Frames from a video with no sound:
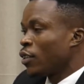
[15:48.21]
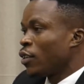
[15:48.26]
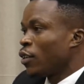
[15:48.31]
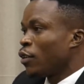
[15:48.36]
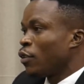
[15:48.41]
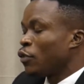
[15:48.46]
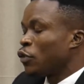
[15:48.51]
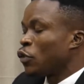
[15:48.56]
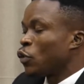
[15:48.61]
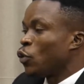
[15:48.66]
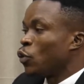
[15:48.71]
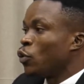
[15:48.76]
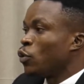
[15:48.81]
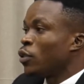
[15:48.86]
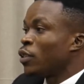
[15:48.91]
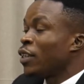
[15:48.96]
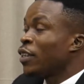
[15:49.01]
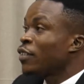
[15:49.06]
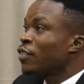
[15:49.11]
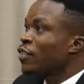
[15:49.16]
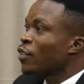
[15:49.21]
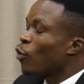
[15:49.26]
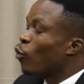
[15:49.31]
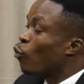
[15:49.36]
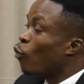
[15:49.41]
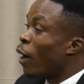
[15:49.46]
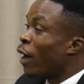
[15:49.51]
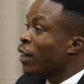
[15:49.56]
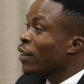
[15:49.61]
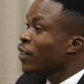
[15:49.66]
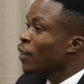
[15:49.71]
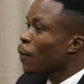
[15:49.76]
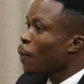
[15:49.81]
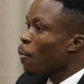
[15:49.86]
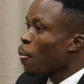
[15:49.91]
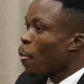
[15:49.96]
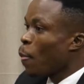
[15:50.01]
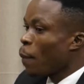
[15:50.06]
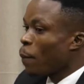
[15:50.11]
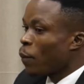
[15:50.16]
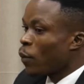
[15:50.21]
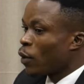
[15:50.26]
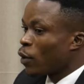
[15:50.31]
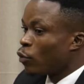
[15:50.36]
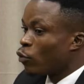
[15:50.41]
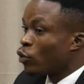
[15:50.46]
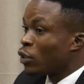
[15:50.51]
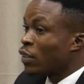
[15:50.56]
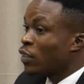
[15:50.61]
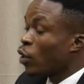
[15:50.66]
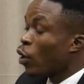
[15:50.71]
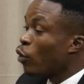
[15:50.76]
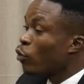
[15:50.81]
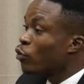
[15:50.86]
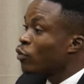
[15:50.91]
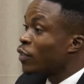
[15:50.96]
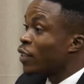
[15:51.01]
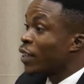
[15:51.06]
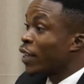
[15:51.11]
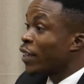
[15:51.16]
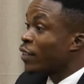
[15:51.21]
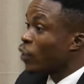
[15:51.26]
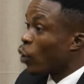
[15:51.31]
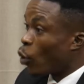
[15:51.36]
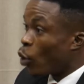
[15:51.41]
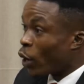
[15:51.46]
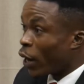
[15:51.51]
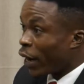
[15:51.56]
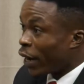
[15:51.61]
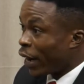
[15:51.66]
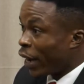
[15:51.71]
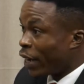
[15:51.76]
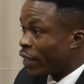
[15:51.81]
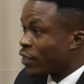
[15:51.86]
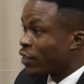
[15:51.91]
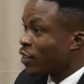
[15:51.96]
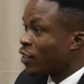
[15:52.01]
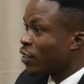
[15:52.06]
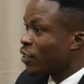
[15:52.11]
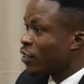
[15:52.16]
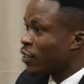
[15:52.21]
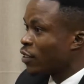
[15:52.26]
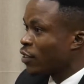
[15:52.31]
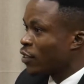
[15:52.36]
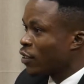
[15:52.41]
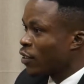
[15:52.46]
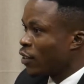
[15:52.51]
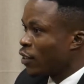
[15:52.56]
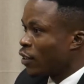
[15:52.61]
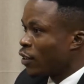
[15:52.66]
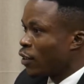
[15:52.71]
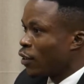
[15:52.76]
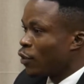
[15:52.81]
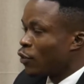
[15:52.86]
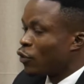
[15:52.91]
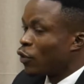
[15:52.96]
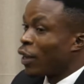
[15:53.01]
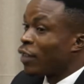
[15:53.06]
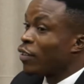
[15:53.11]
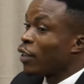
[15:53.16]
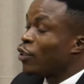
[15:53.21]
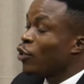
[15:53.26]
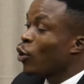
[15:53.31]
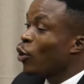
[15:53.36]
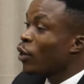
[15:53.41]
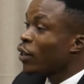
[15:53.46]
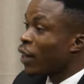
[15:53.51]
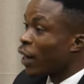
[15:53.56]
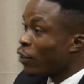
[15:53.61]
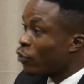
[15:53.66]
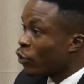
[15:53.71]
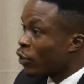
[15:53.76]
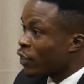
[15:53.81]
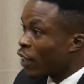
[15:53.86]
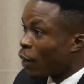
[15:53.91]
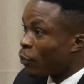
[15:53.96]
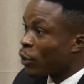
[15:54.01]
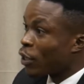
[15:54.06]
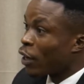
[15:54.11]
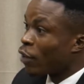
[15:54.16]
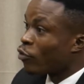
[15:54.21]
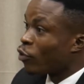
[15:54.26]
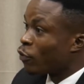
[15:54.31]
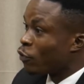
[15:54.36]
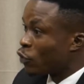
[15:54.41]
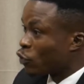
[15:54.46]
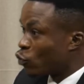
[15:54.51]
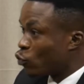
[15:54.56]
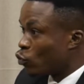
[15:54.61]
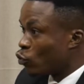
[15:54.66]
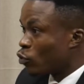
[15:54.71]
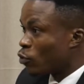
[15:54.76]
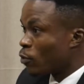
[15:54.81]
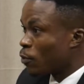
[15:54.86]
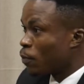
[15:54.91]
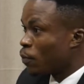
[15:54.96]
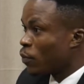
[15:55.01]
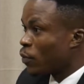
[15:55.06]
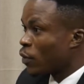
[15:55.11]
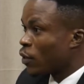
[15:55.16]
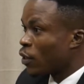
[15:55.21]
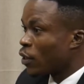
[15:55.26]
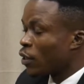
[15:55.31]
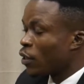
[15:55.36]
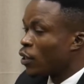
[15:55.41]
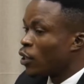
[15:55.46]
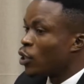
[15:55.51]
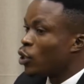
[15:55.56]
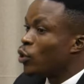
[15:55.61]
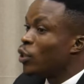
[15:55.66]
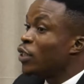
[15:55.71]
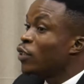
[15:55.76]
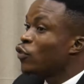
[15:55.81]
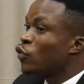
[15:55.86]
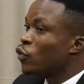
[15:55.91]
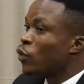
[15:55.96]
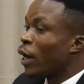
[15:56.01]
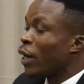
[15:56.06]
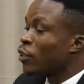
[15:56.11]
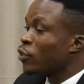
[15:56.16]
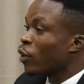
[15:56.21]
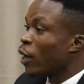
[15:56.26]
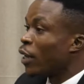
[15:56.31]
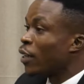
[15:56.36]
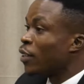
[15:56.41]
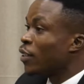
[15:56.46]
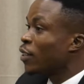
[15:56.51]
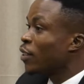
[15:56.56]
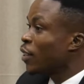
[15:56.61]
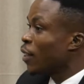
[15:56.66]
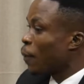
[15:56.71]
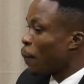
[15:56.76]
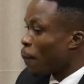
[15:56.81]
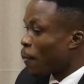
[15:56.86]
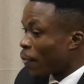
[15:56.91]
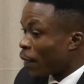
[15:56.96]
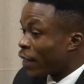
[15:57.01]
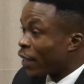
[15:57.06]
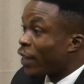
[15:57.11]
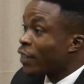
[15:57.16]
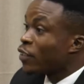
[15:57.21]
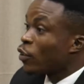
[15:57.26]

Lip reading: So this one will tell you to get organized. So as a young graduate coming out of school, you need to actually get